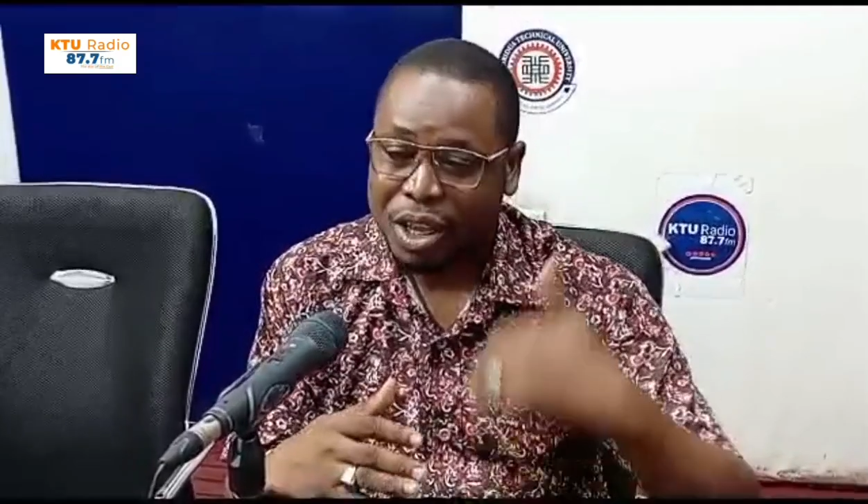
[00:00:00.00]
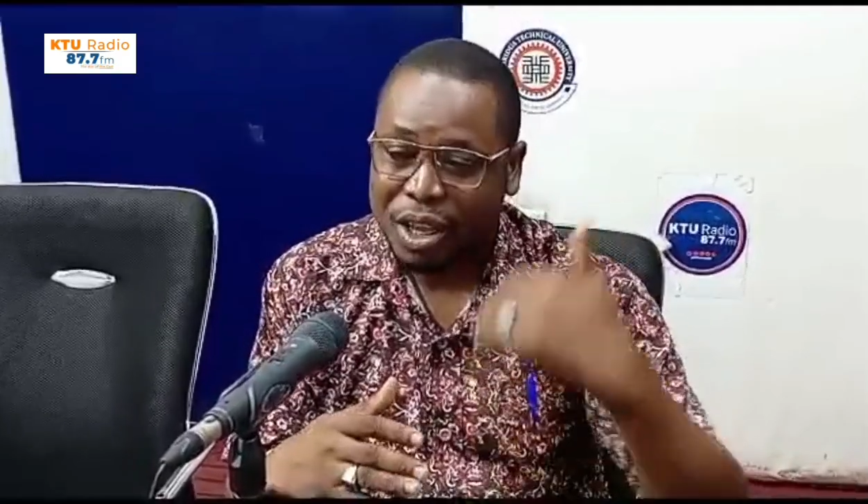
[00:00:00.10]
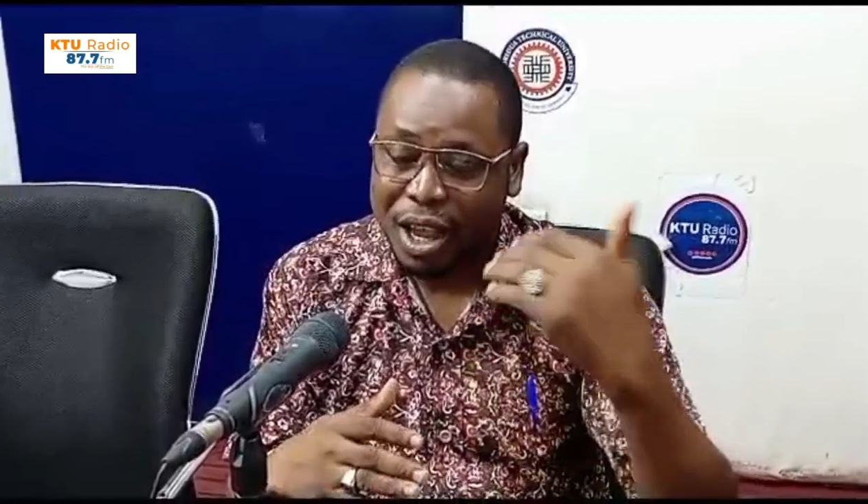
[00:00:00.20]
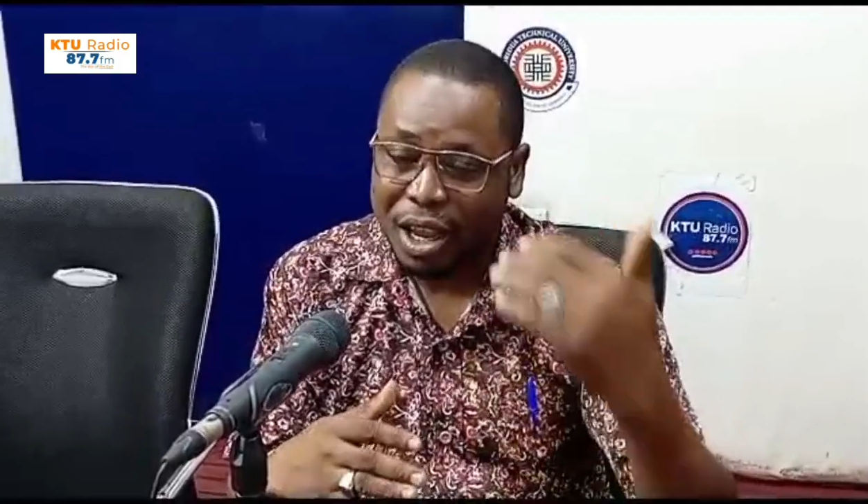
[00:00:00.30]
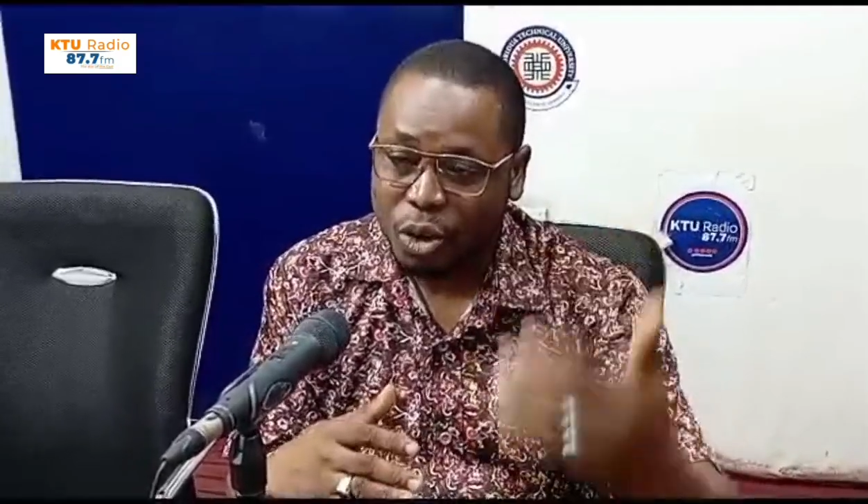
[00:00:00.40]

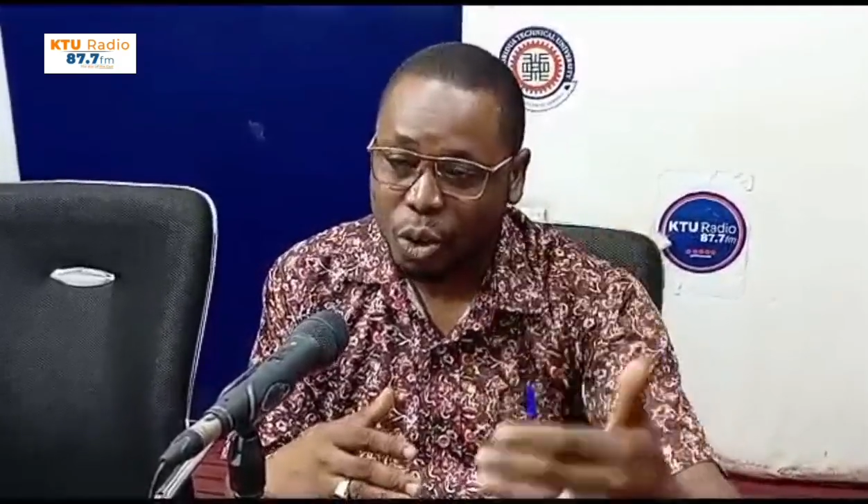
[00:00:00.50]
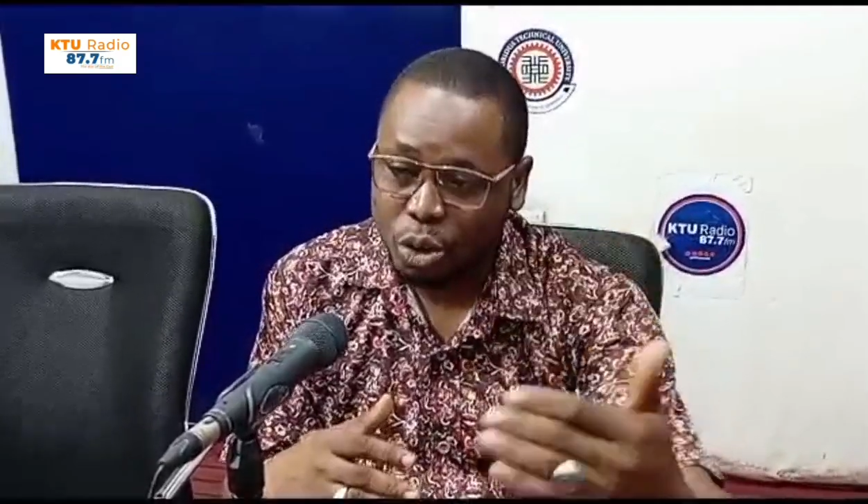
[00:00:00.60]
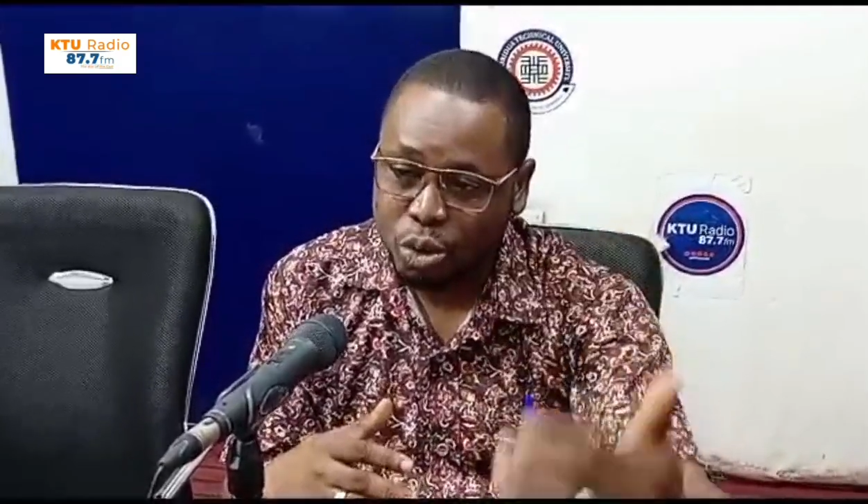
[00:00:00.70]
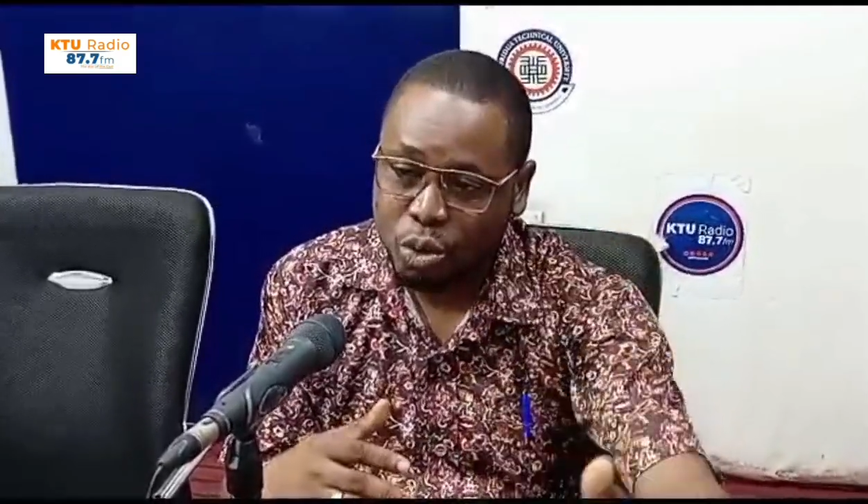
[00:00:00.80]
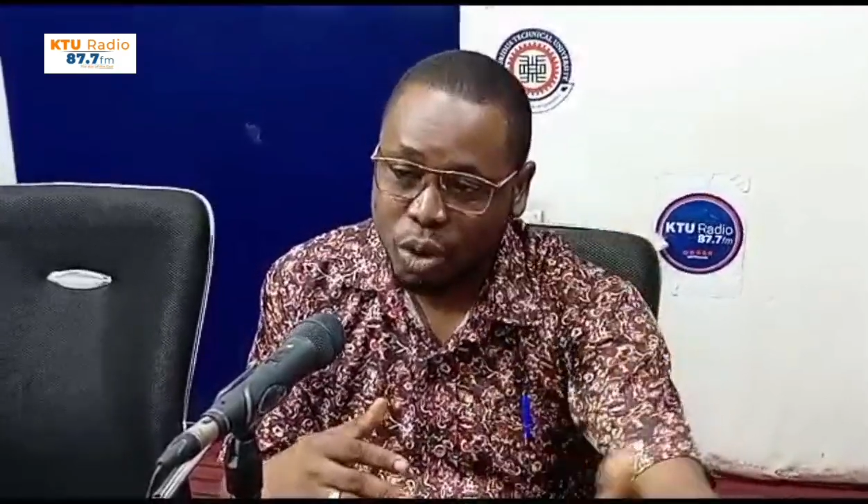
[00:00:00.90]
Those who
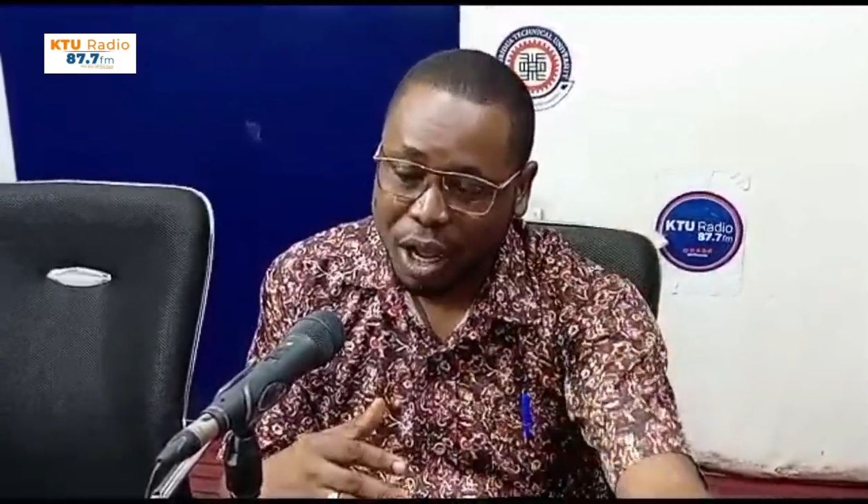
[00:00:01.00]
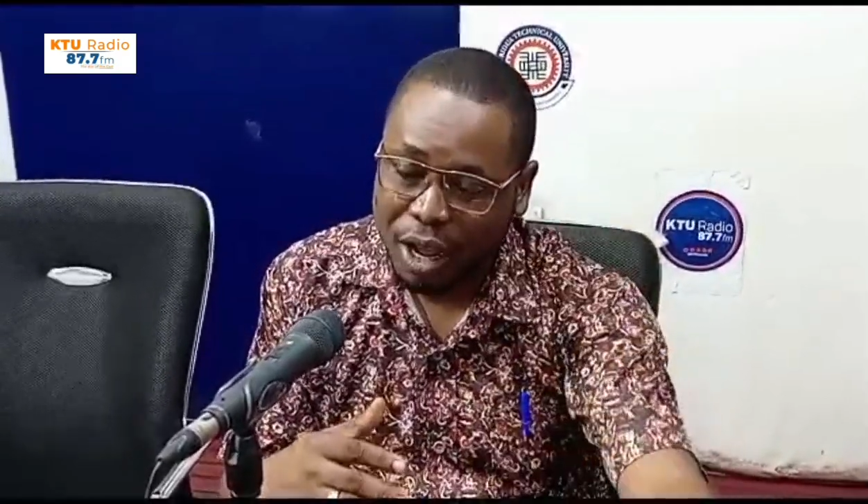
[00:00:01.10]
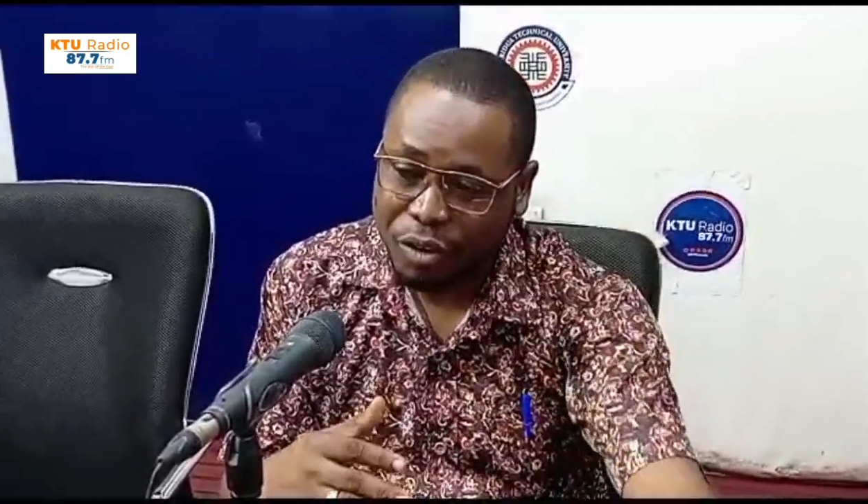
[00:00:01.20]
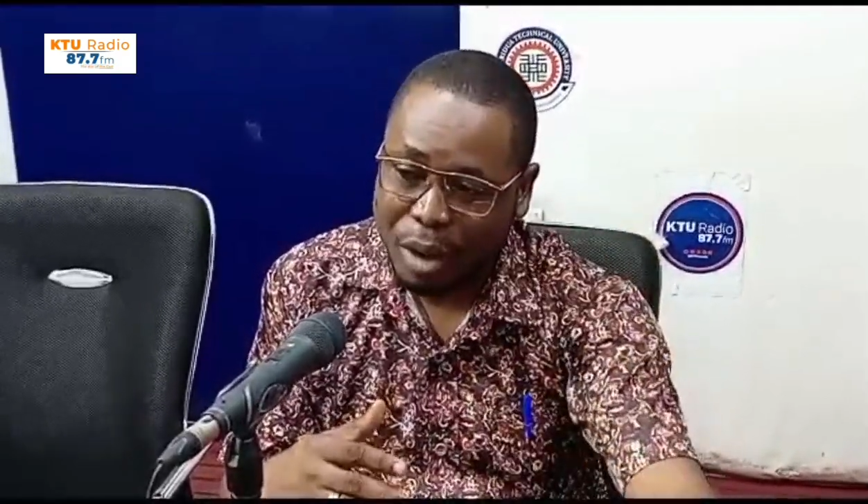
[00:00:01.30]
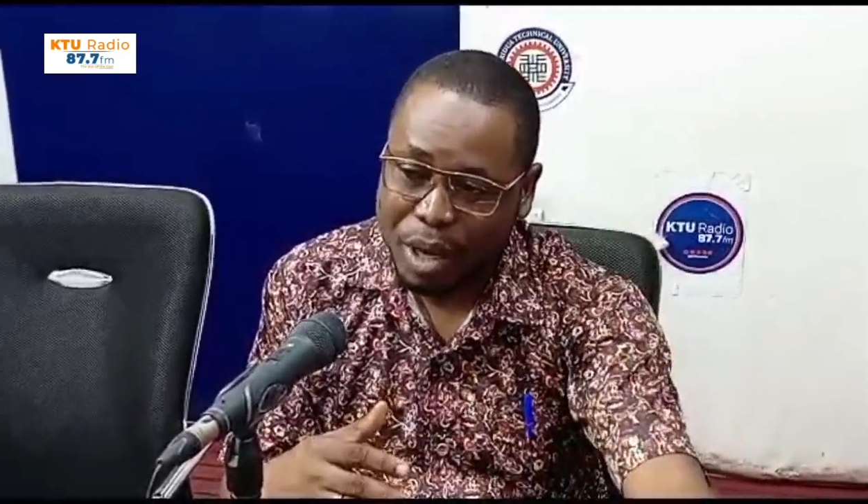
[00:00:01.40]
are
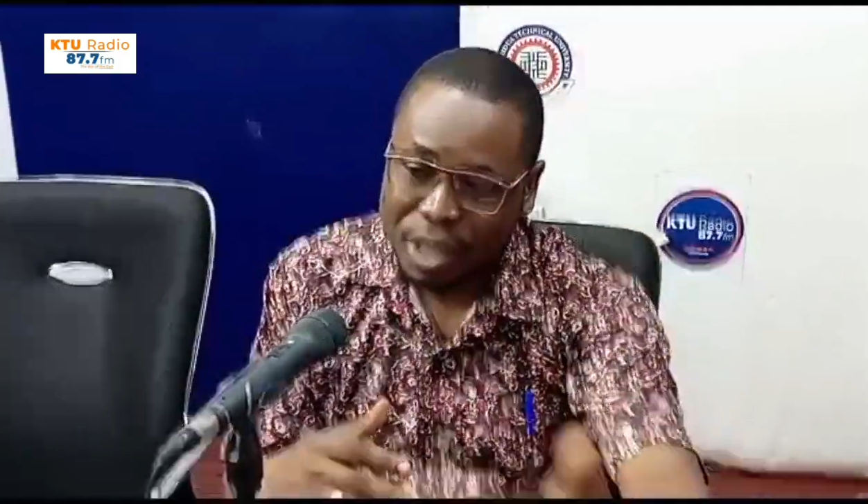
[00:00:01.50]
farmers